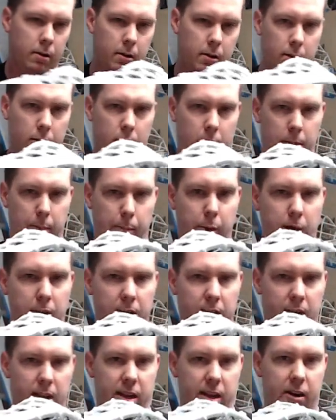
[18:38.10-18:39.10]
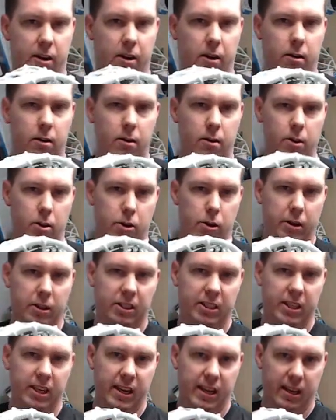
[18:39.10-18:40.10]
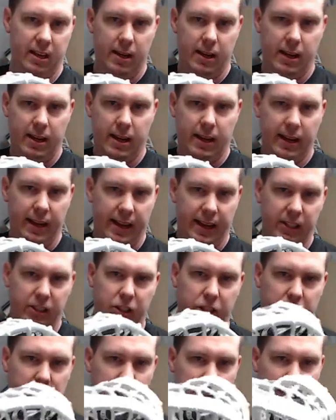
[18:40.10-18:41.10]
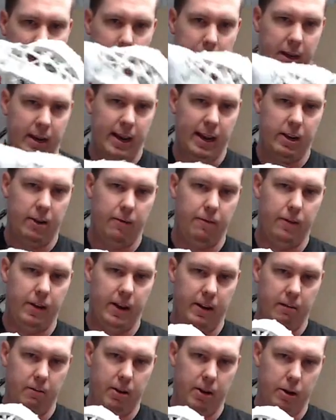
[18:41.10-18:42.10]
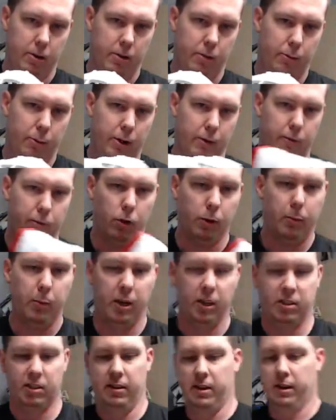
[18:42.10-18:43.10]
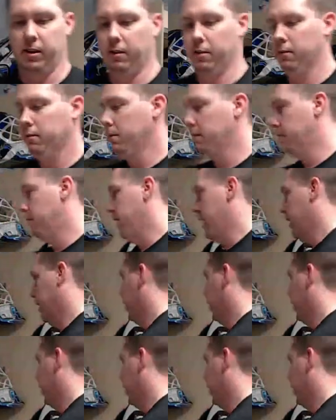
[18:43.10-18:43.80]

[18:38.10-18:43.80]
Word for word: The puck in here, you can see, it's just, I mean, I could fit, you know, three or four pucks in there. In fact,